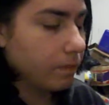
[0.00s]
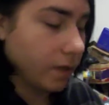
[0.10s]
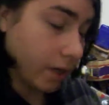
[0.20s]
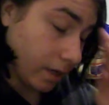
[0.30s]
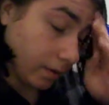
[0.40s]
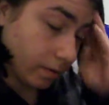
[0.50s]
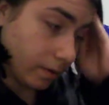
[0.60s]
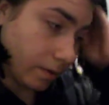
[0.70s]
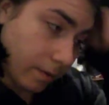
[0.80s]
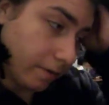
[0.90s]
I have
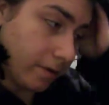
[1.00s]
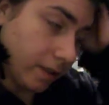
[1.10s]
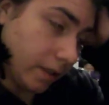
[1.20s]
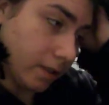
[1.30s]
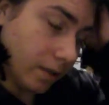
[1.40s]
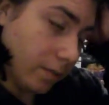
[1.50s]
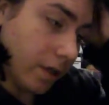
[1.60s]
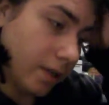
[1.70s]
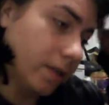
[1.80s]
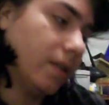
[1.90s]
my feelings and
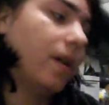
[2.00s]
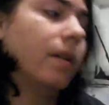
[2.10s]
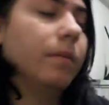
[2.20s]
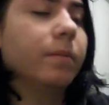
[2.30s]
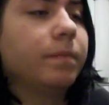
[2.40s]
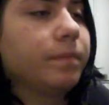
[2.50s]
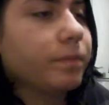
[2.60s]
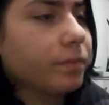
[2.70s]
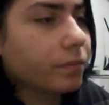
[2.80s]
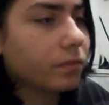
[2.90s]
opinions on them.
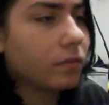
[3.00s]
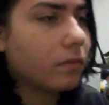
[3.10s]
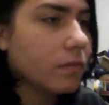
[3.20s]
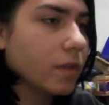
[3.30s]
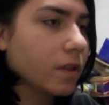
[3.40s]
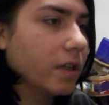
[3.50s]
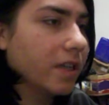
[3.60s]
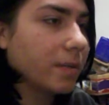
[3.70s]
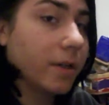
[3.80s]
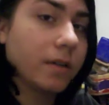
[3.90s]

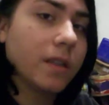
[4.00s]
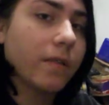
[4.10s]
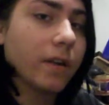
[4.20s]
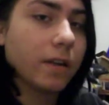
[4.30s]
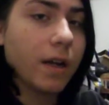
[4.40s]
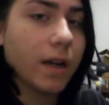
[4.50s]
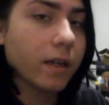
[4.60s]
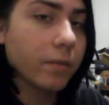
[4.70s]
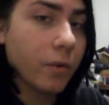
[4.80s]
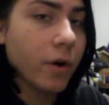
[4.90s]
It's about 7 o'clock
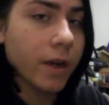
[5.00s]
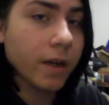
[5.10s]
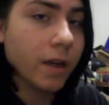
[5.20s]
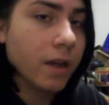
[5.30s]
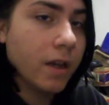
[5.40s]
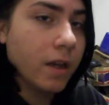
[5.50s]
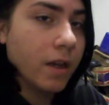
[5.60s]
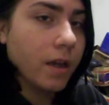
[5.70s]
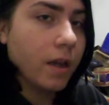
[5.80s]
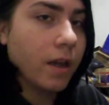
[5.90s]
in the morning,
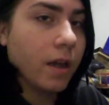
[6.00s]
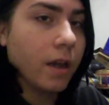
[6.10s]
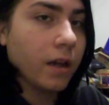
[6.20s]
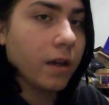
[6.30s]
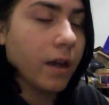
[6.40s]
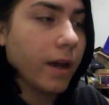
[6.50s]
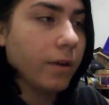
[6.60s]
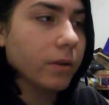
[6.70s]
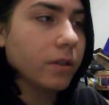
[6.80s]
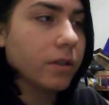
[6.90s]
and
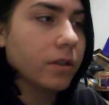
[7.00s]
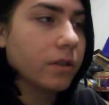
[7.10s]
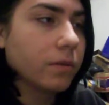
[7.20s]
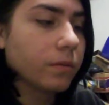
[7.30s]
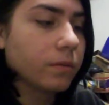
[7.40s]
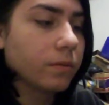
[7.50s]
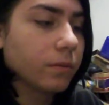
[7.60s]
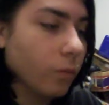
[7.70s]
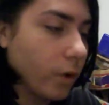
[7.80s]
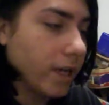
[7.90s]
I was
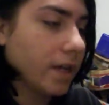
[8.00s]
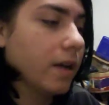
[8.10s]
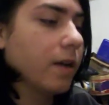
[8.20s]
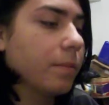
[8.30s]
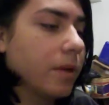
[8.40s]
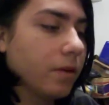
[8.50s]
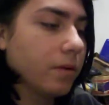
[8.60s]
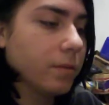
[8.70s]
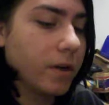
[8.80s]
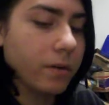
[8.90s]
waking up and
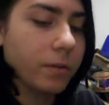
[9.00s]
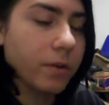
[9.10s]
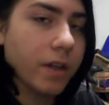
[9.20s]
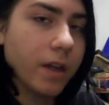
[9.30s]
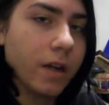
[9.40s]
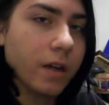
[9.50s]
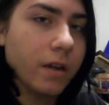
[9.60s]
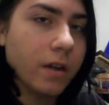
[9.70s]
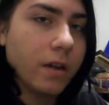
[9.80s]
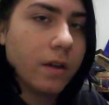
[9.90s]
doing my normal thing, and
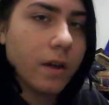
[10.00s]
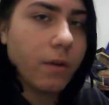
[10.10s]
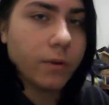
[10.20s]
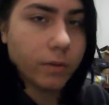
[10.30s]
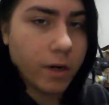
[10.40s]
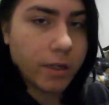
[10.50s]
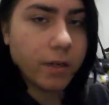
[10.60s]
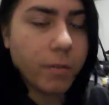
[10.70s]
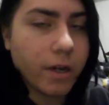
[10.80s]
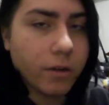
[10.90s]
I was
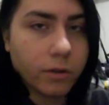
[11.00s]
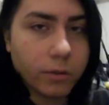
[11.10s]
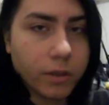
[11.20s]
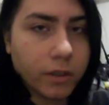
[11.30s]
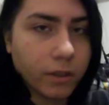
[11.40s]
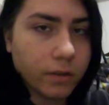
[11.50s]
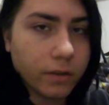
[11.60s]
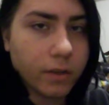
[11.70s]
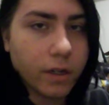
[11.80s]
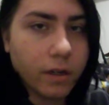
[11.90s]
watching my usual
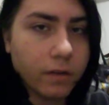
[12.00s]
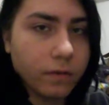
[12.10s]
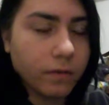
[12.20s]
circles of